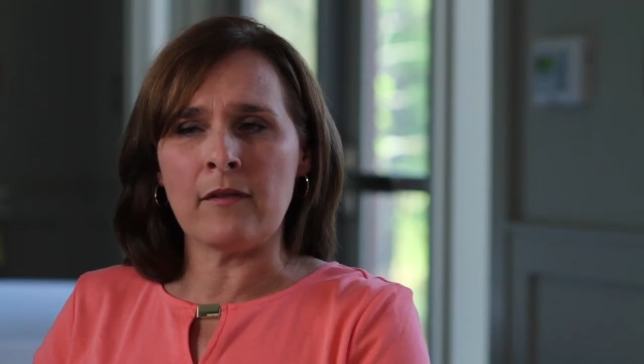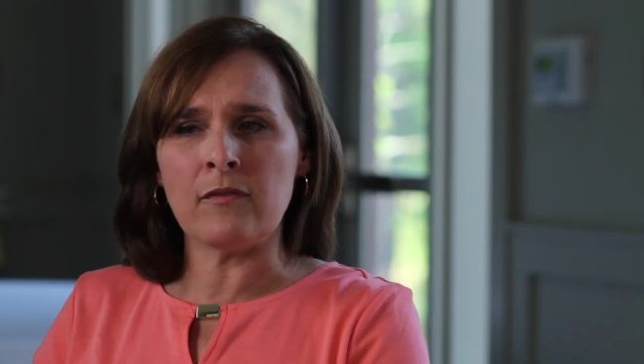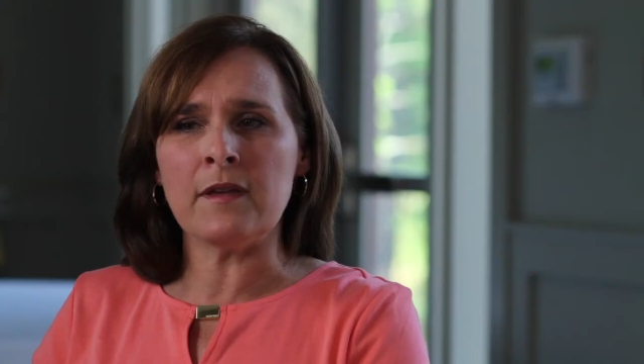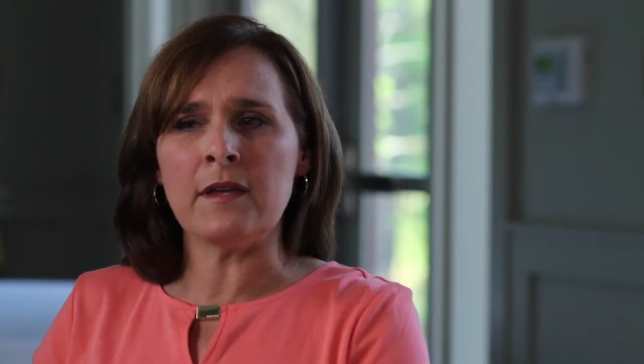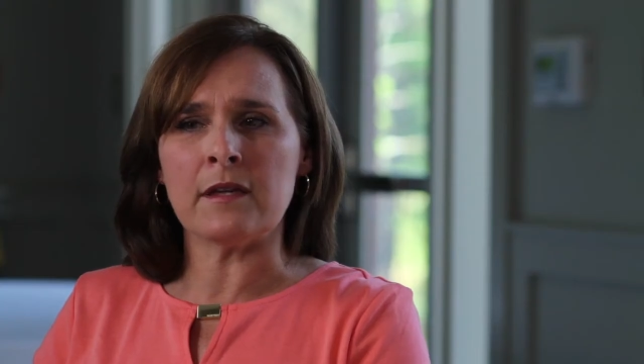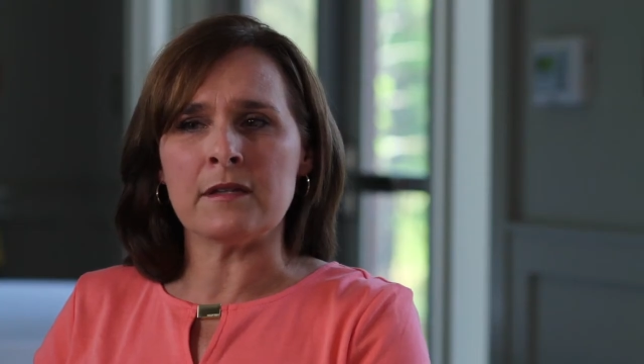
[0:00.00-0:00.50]

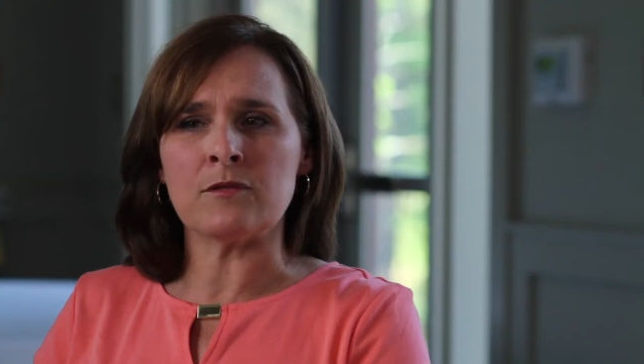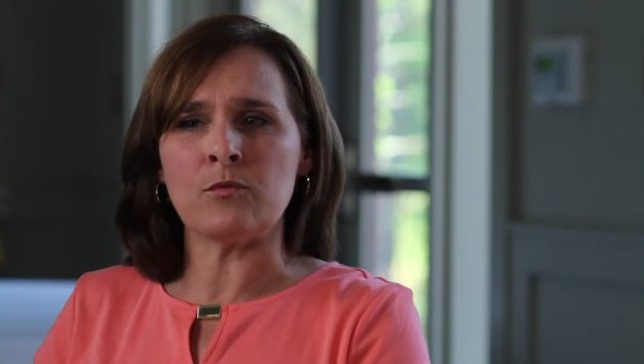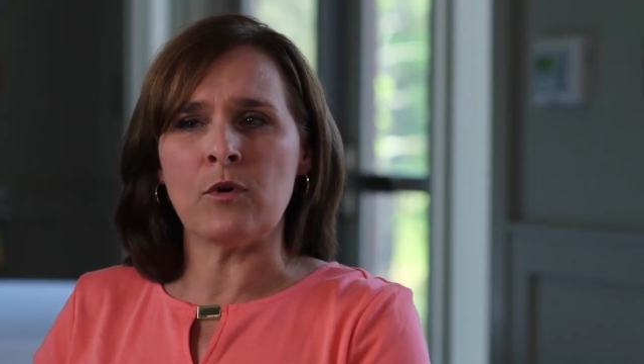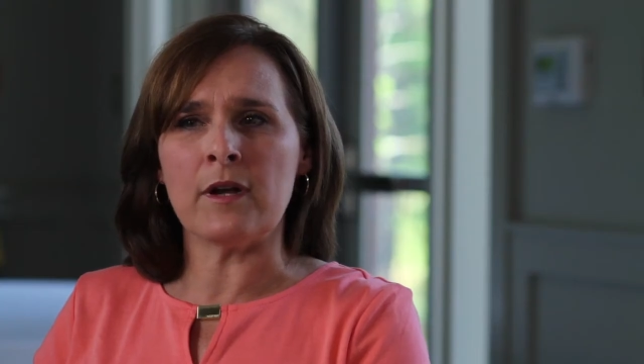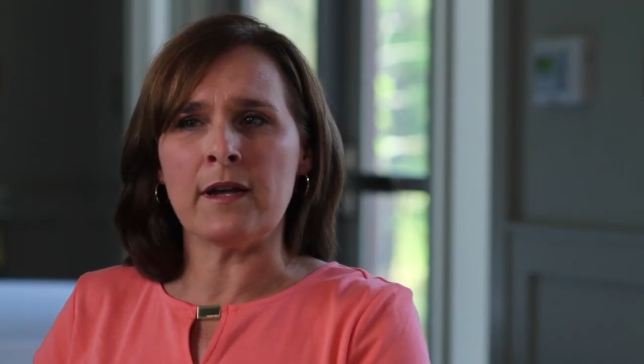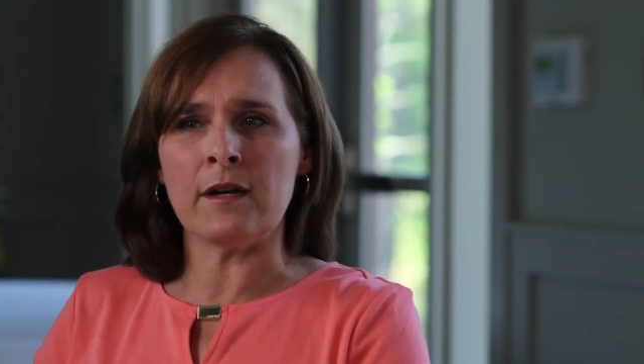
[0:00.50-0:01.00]
think is
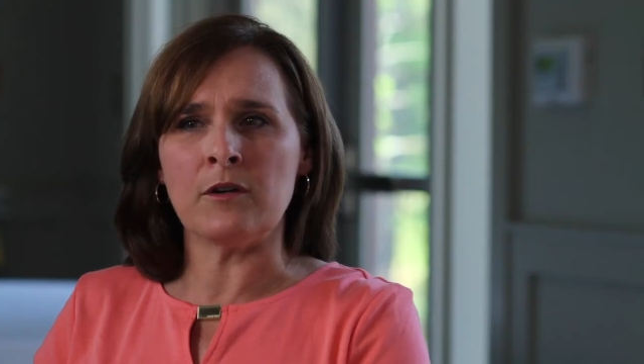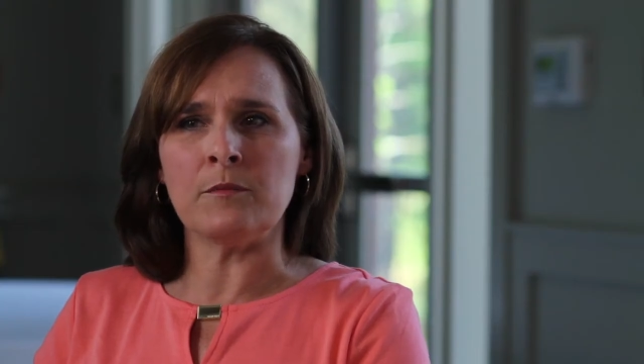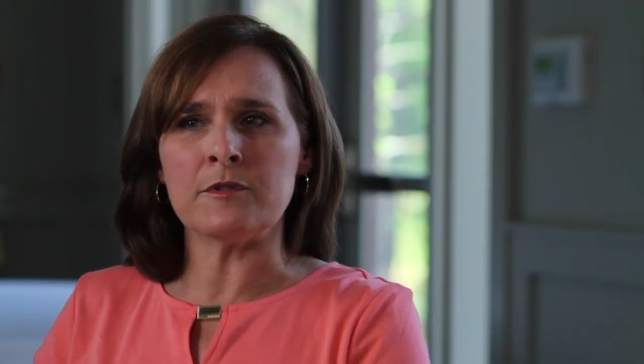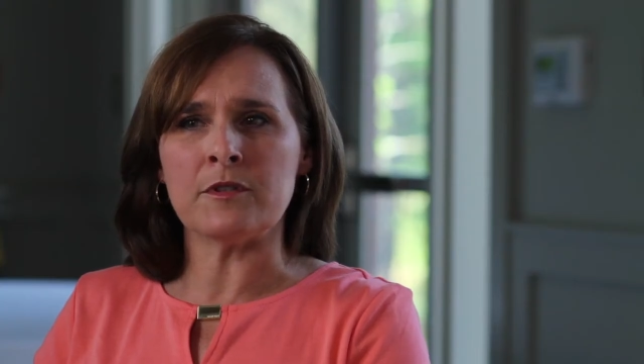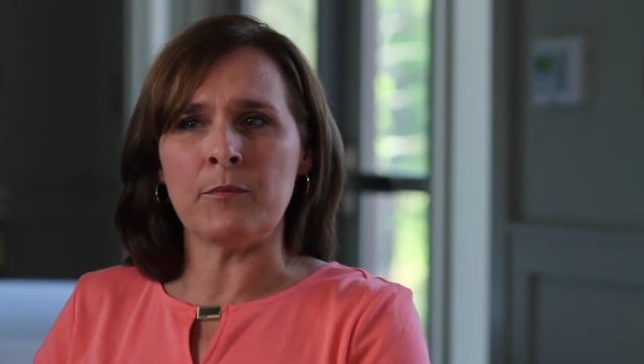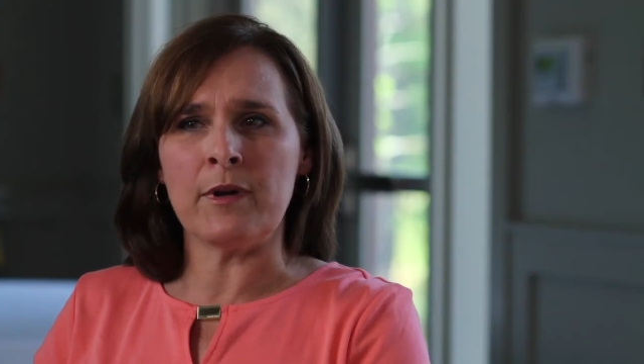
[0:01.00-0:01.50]
what helps a
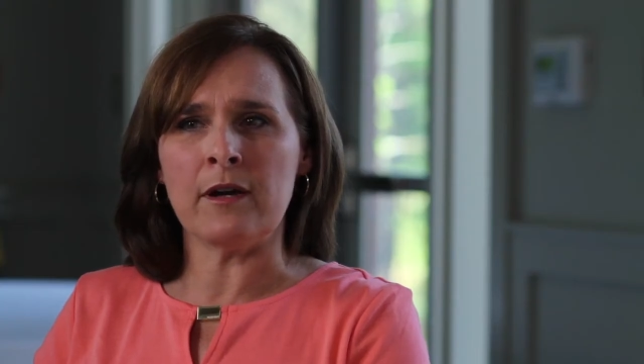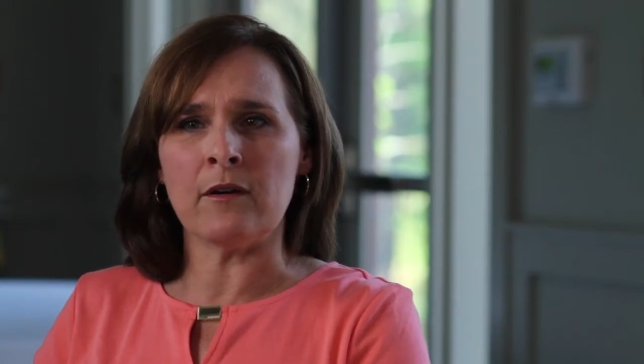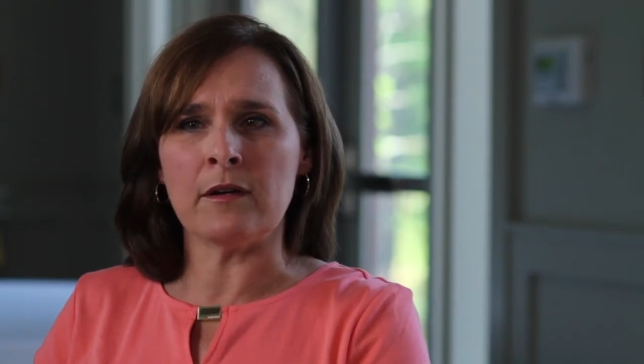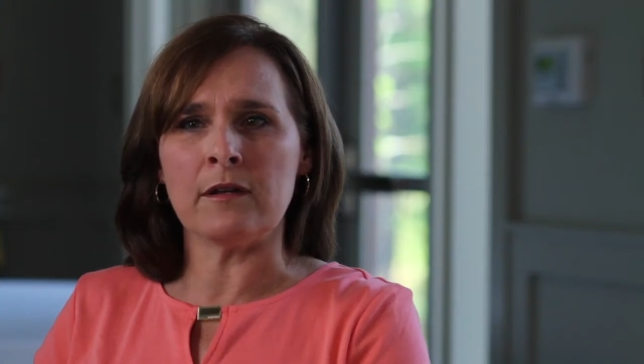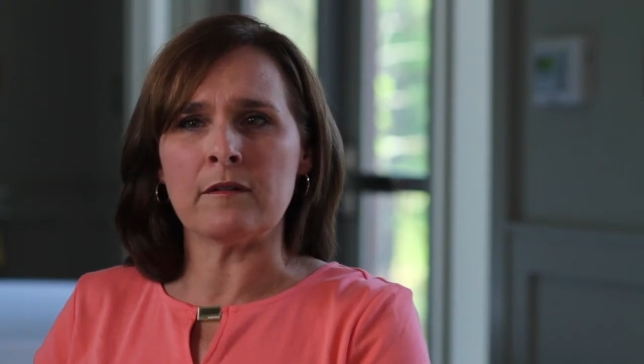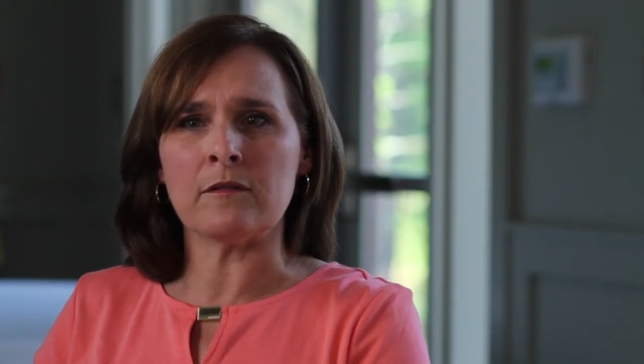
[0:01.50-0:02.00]

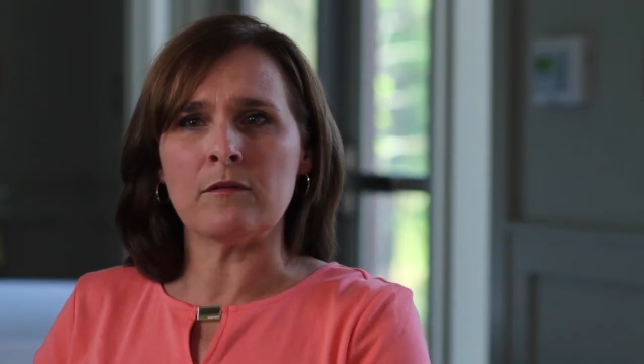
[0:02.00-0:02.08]
parent